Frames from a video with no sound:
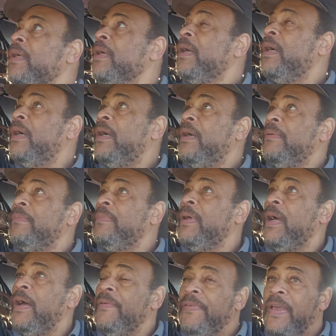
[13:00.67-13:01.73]
Um,
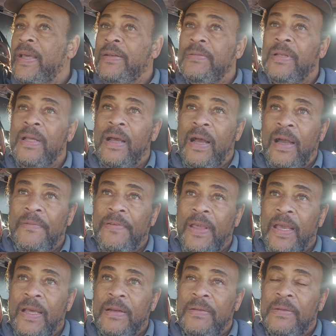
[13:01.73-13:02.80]
I've had I've
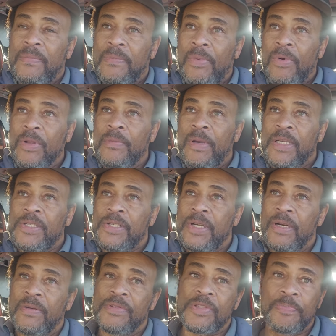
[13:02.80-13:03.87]
had more than my
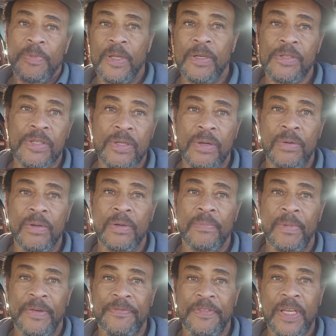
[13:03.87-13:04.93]
share of splinters to go into
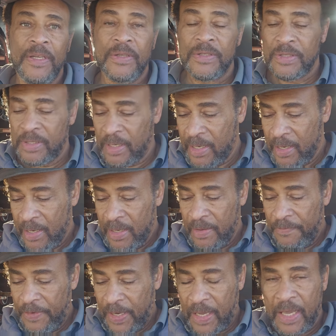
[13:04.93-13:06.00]
my fingers. In
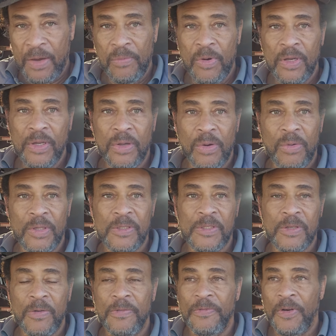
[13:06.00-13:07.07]
fact, I had one to go in
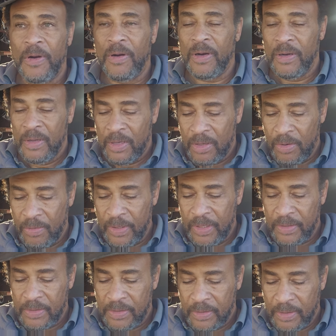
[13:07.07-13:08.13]
so far, going
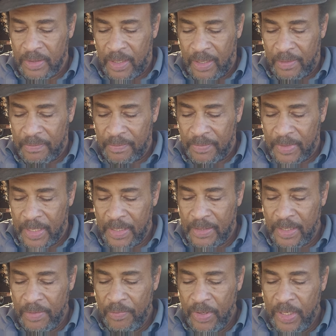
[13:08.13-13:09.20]
um, it,
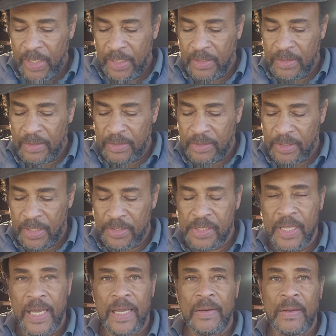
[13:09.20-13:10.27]
it went in such
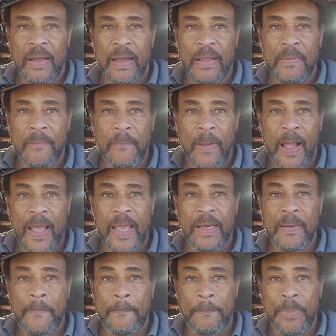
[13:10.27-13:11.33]
that I had
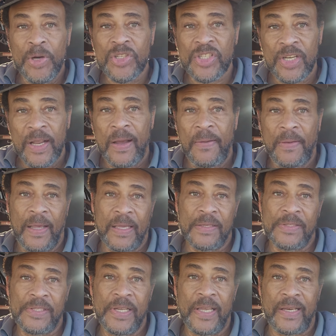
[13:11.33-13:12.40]
to push it out like a
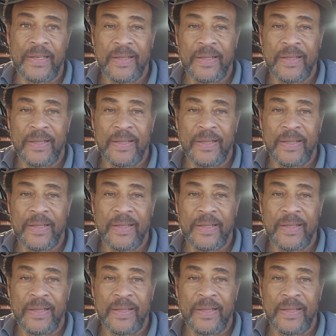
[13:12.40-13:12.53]
zit.